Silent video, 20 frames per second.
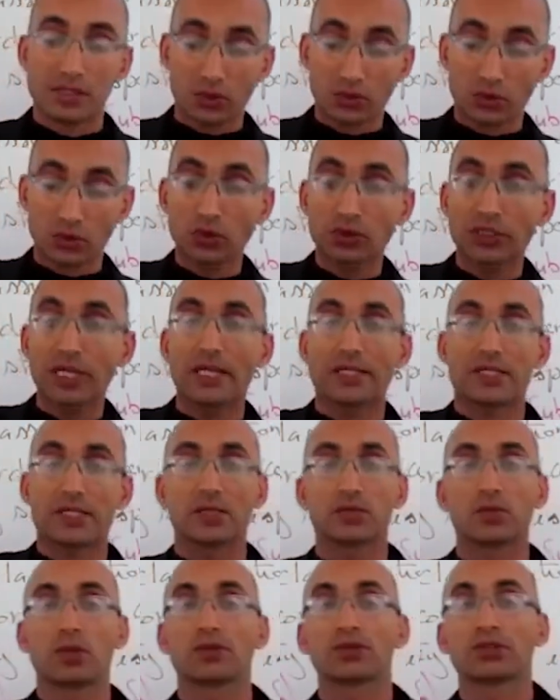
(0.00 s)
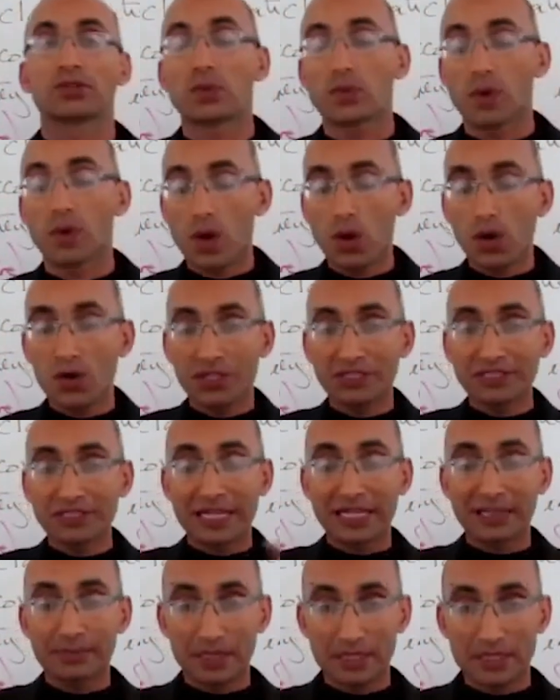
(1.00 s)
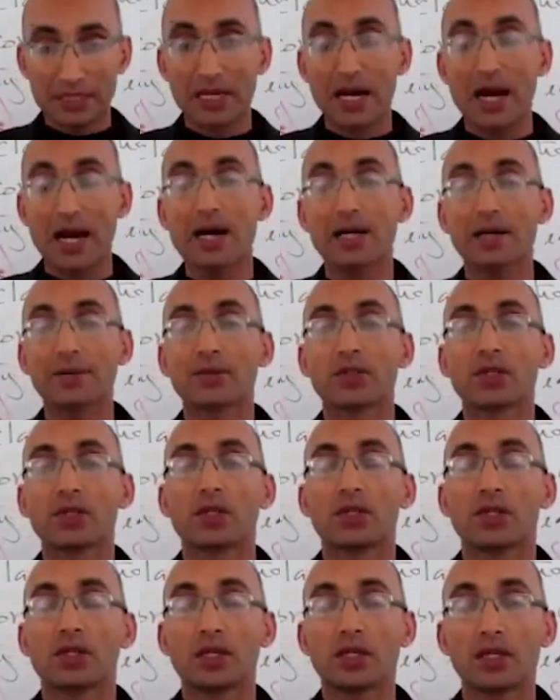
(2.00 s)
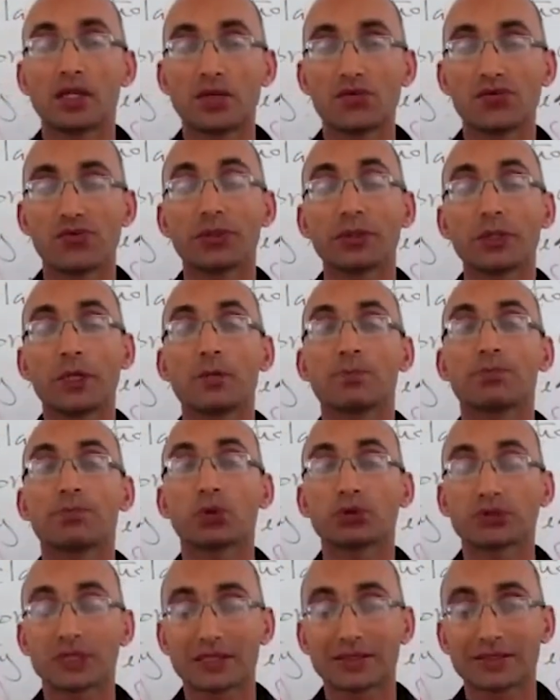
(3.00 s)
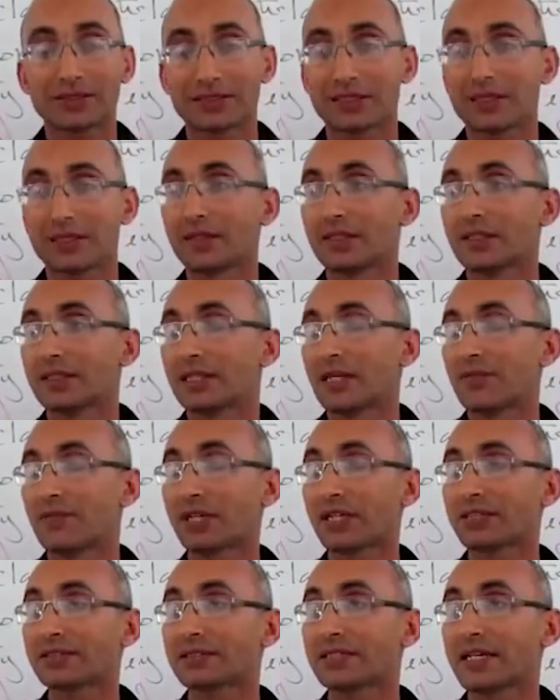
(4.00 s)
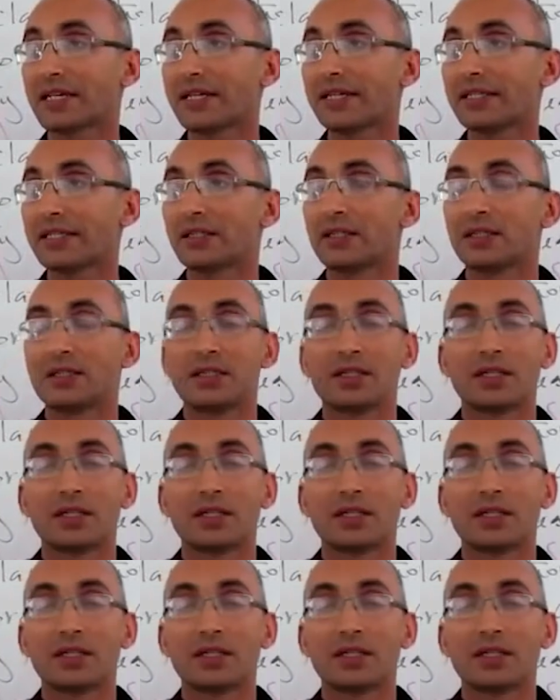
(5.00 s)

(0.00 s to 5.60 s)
Resolution and so on. So all these elements are very important, if you can say,